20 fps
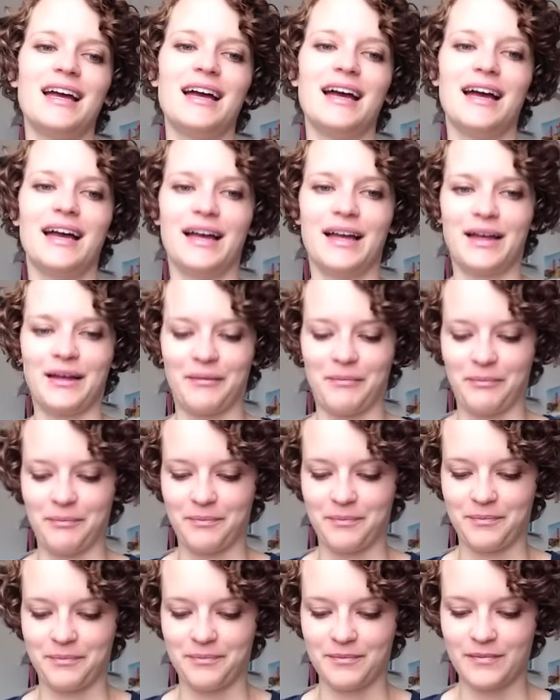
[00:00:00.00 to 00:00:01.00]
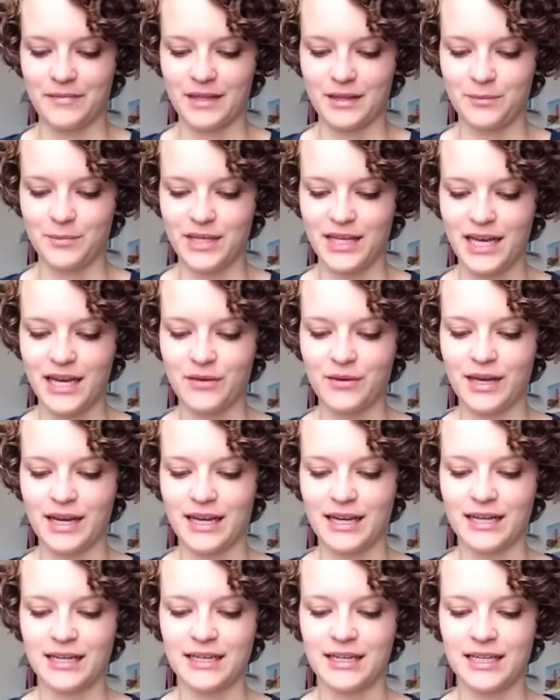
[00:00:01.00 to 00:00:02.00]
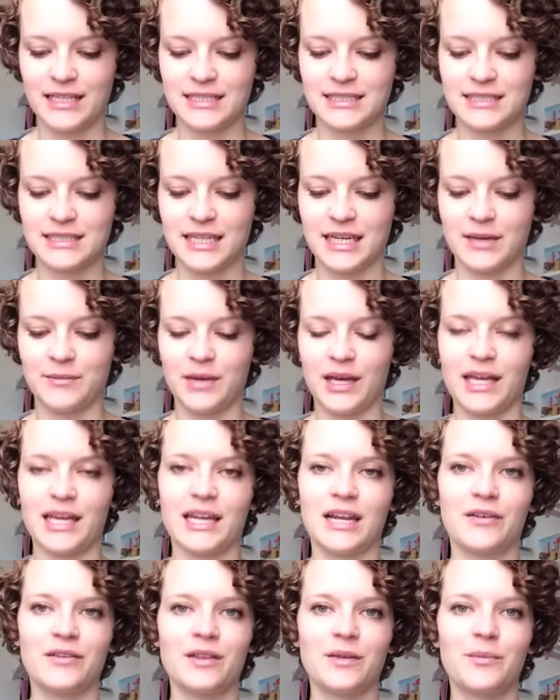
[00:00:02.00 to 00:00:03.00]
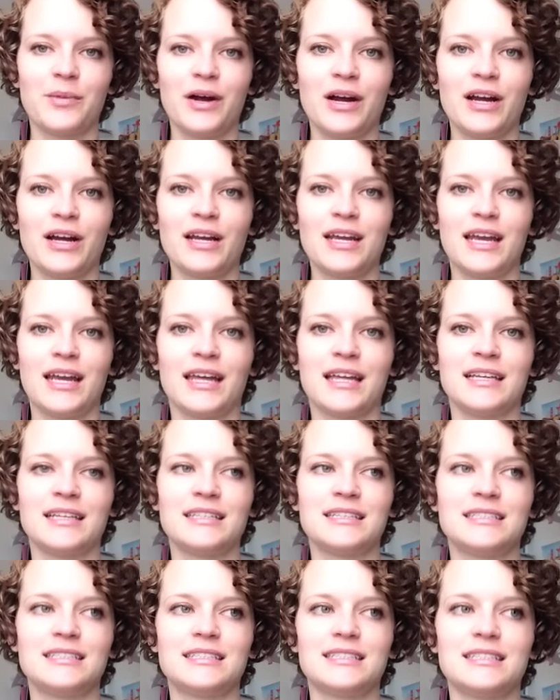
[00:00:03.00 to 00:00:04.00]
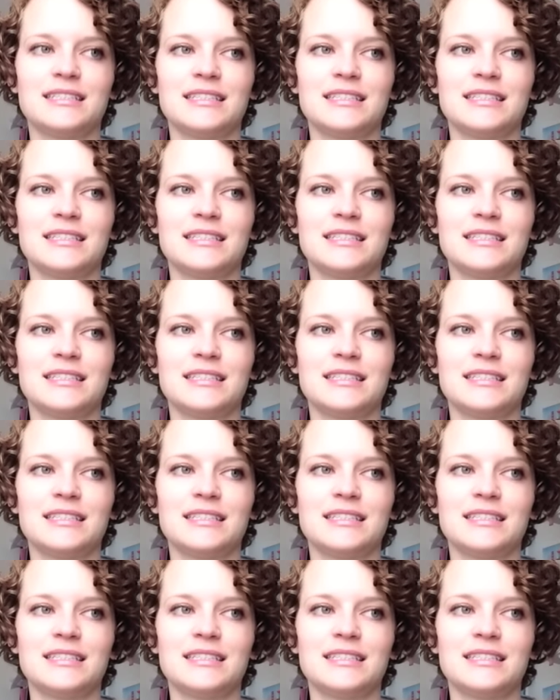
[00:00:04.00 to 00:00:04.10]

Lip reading: But yeah, we had a nice time hanging out in the park, and